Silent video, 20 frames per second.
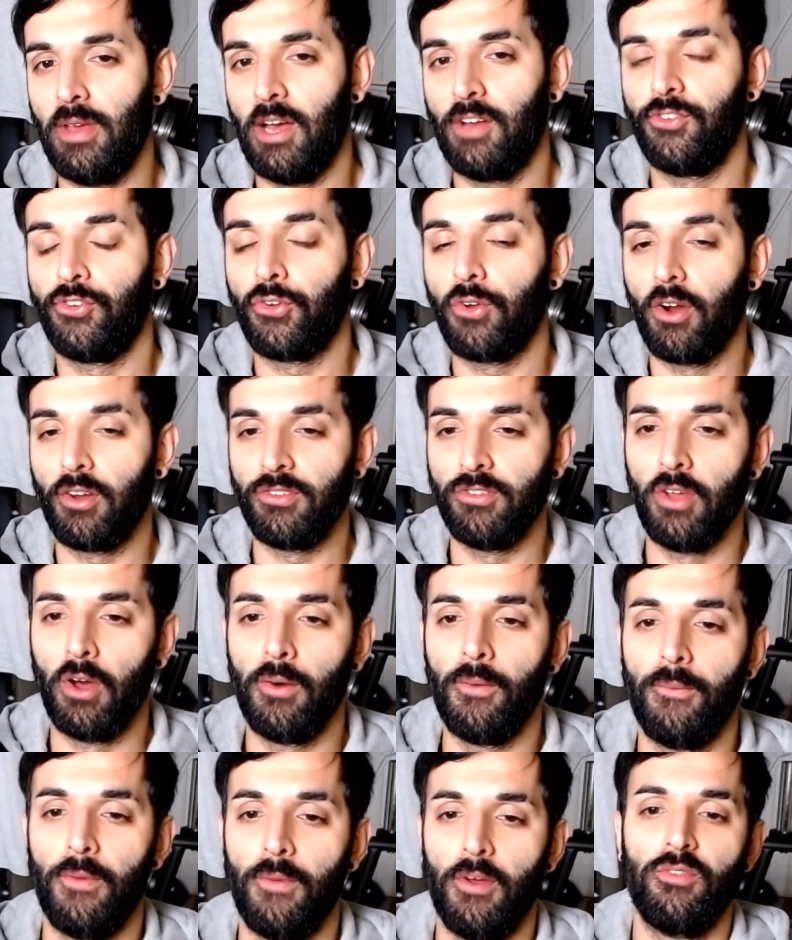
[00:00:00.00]
as you guys know,
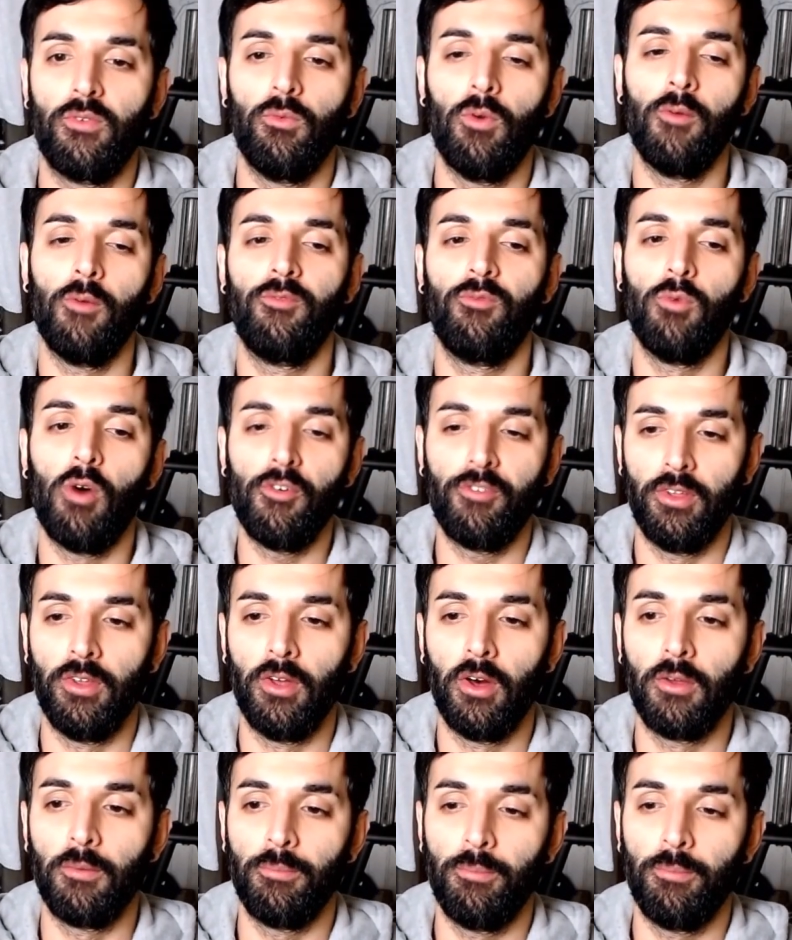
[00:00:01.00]
of waffling on.